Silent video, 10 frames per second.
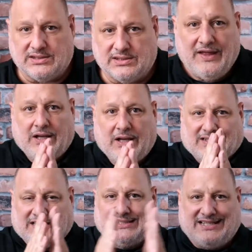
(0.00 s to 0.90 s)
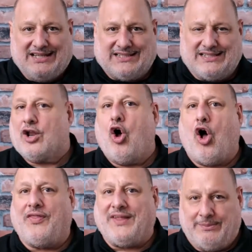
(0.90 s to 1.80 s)
There is consistent on
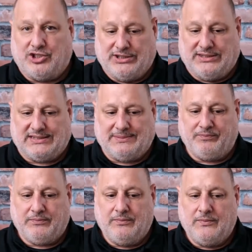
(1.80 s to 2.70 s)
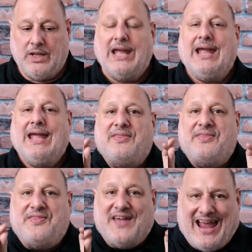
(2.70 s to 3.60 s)
all the images.
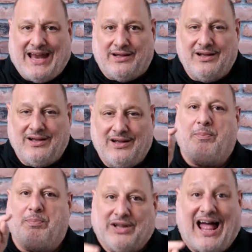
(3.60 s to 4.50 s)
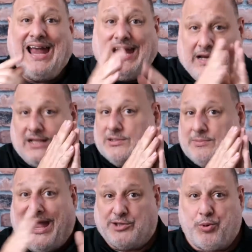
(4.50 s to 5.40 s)
Then apply it as a
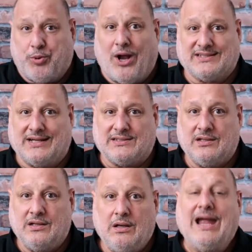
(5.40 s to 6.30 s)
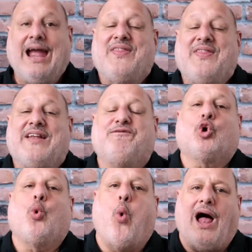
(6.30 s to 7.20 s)
batch process. And then for
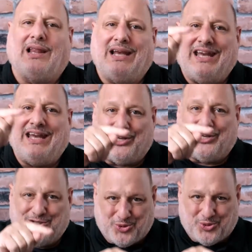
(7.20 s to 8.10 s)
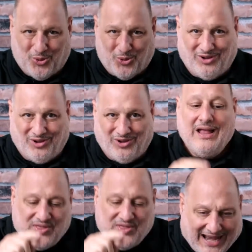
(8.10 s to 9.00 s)
quality control,
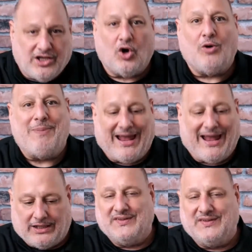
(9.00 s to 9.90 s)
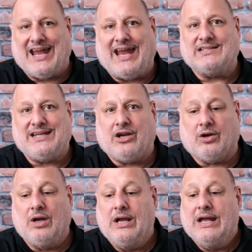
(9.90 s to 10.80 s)
then go back. Like in this case
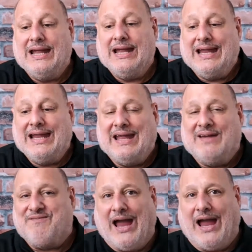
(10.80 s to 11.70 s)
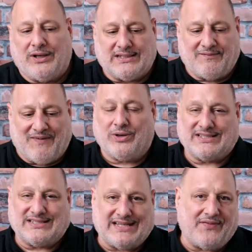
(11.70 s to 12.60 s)
here, if I were to
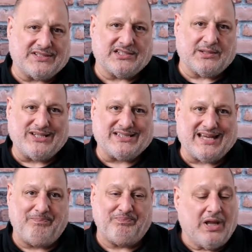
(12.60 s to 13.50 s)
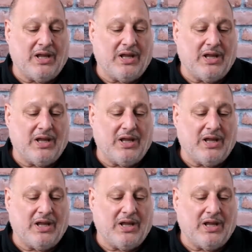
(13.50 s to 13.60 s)
say this as a preset,